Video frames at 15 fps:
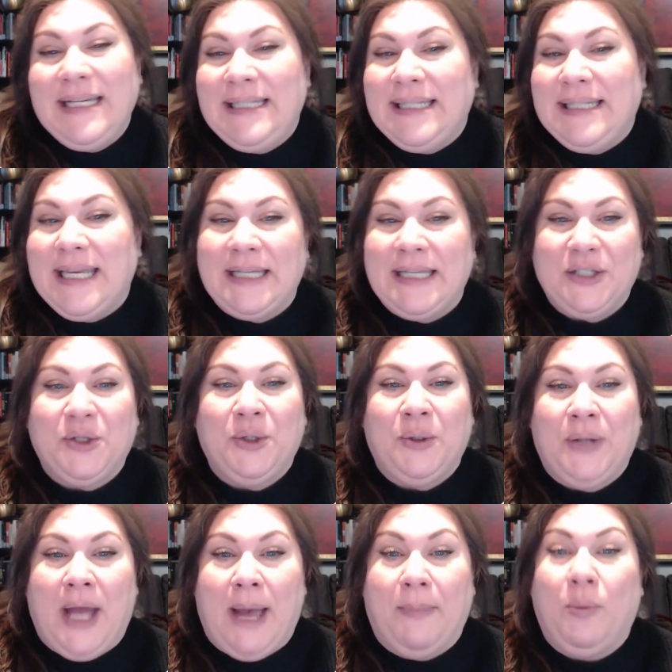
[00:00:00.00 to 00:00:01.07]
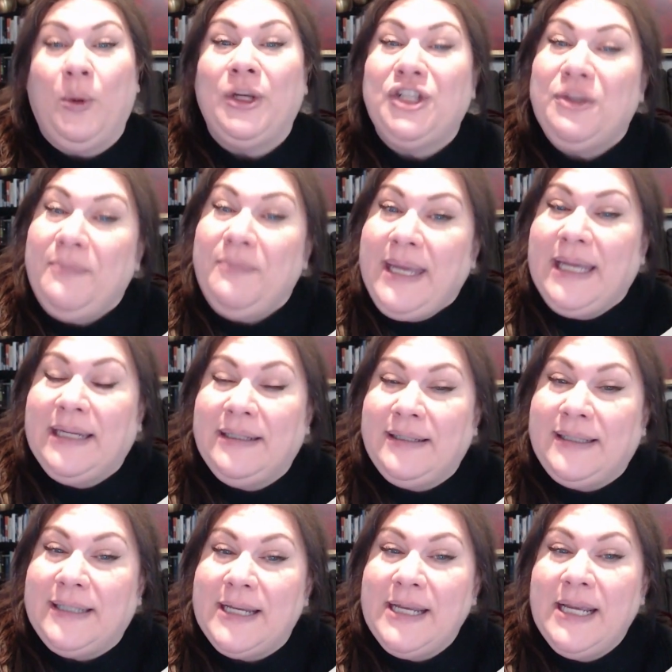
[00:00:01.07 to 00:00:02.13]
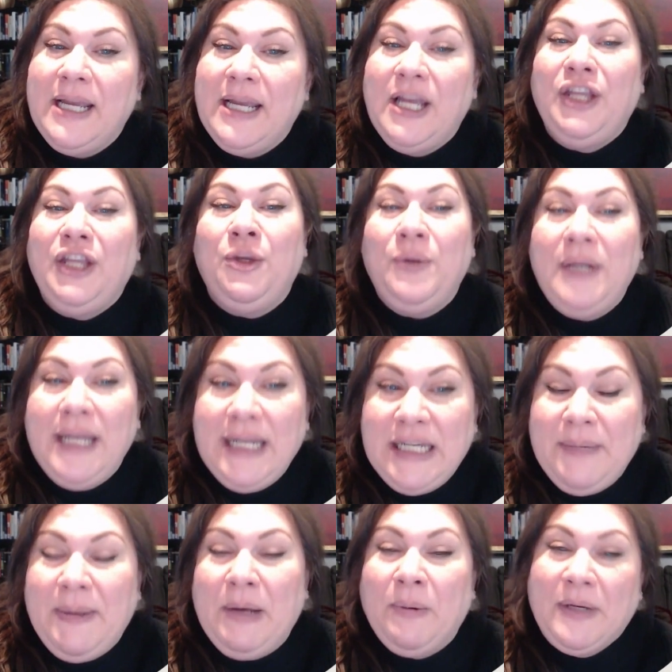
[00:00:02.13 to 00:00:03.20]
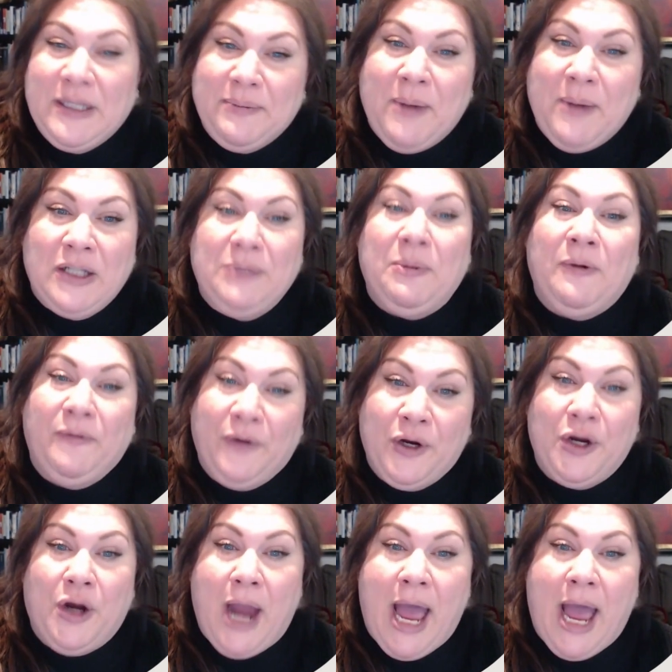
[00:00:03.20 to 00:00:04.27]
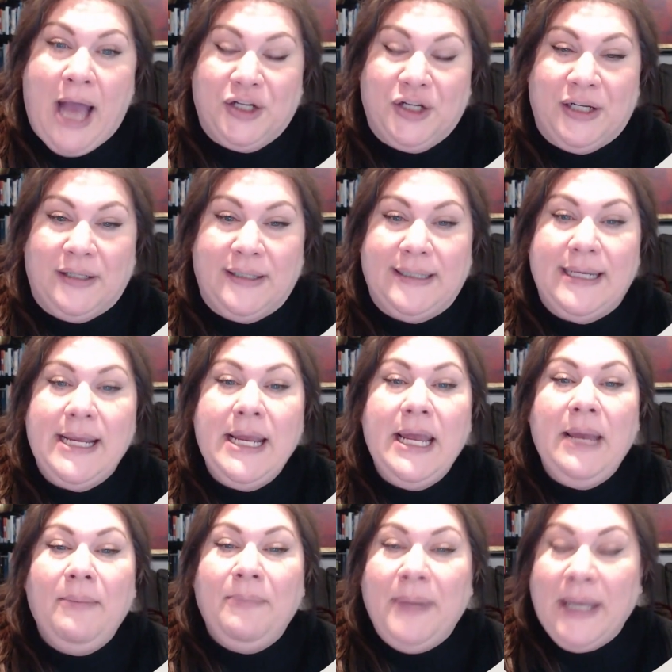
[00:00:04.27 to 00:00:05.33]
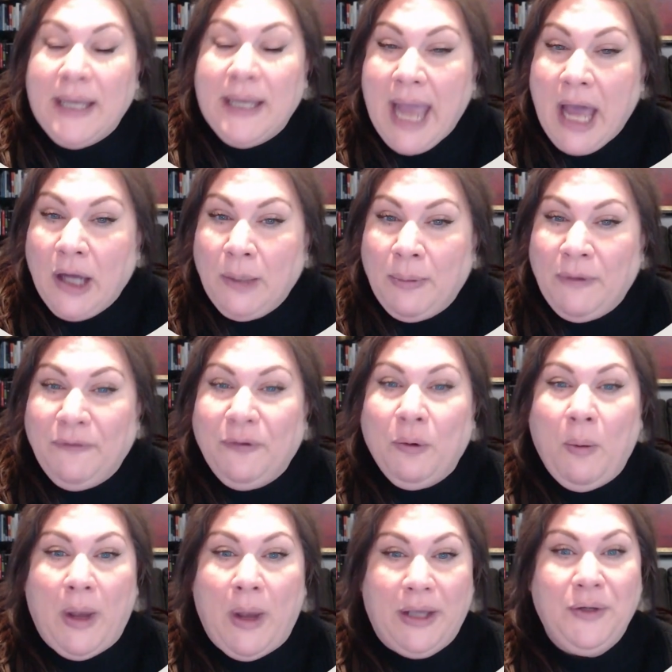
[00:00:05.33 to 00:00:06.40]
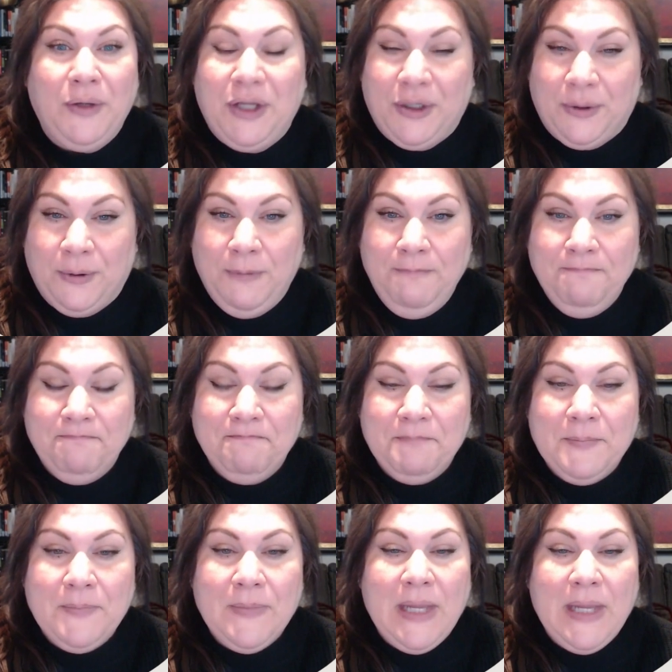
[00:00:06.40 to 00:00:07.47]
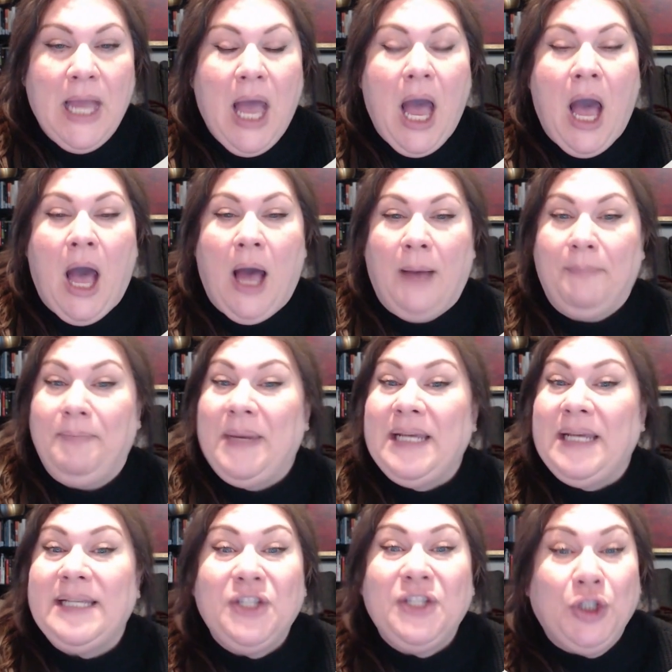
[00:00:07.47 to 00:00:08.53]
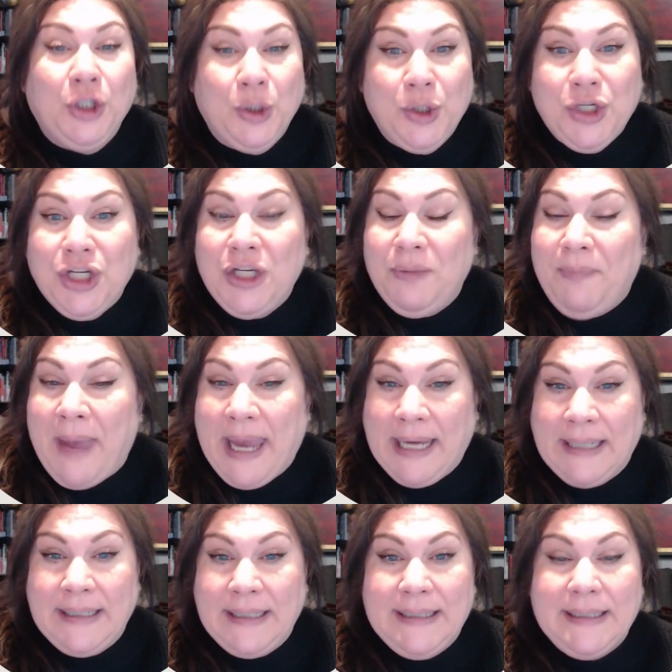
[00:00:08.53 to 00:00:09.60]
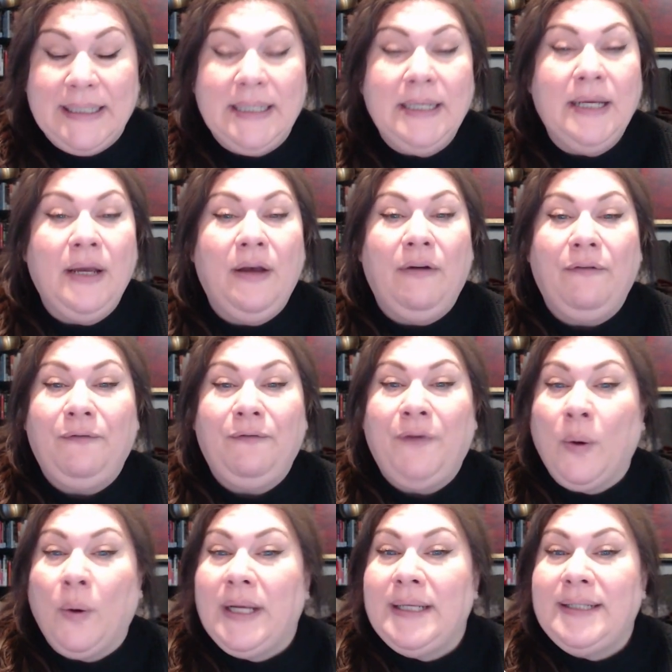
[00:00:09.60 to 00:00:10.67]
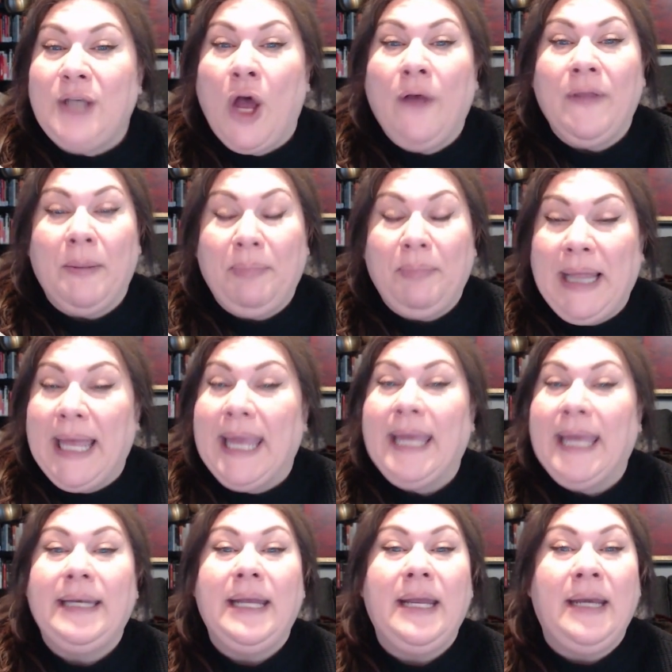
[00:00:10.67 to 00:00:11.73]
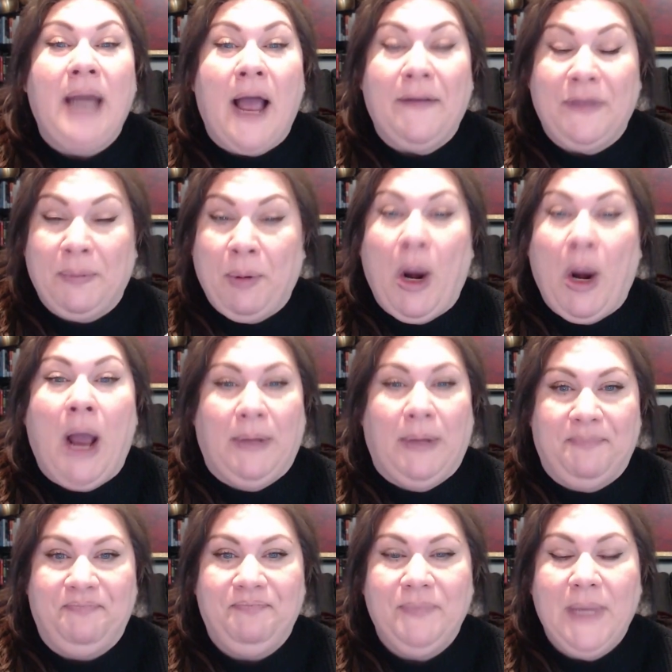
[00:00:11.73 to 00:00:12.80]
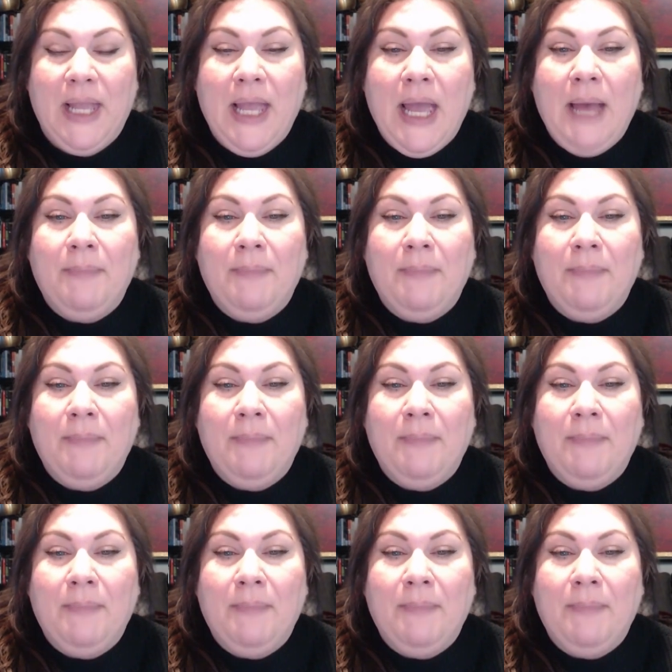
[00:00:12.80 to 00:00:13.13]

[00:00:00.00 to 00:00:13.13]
things get screwed up, which means you need to be responsible for your actions. Be accountable for what you do. Um, be solution based. Focus on the plan, not the problem.